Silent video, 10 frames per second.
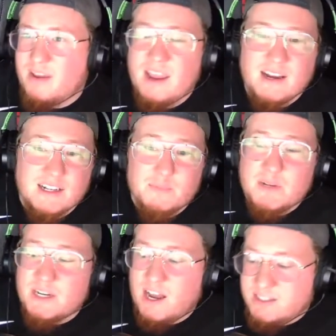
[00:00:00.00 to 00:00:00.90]
and it's
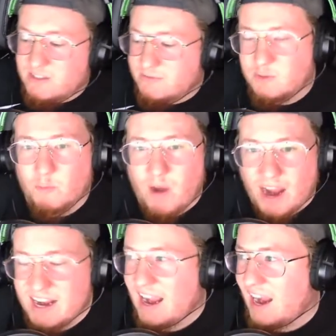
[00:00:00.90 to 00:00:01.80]
because of
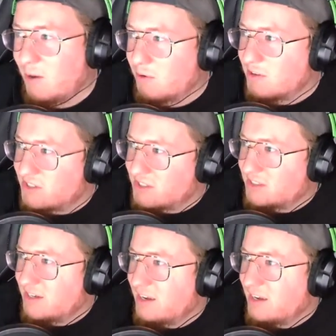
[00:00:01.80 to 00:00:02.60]
Dwight Howard's